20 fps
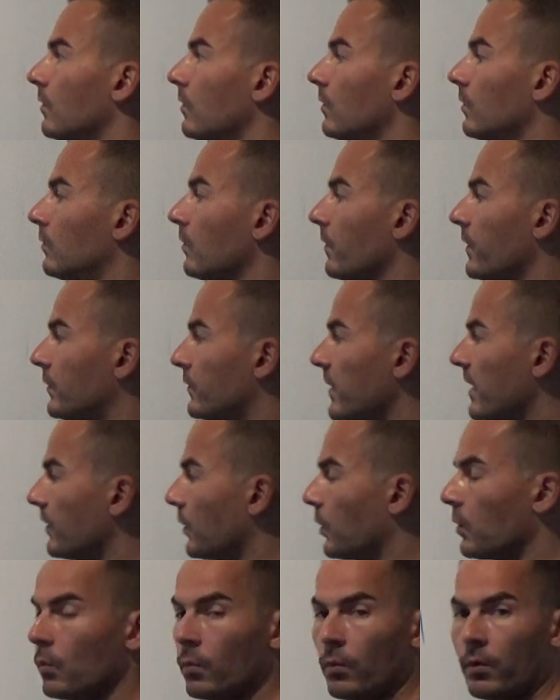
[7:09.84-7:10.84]
So the
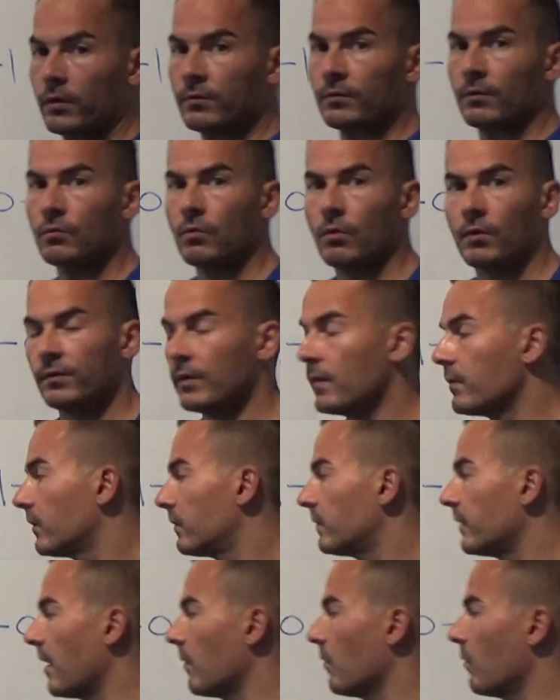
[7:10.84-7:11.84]
strategy works, of course, in the
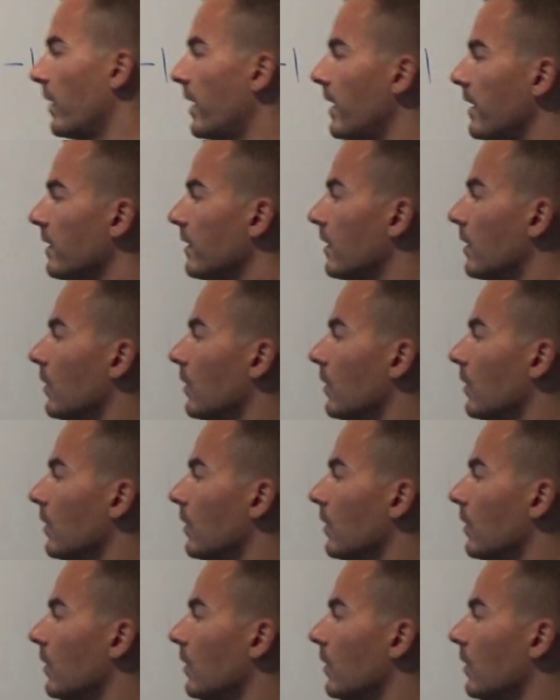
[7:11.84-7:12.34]
same way.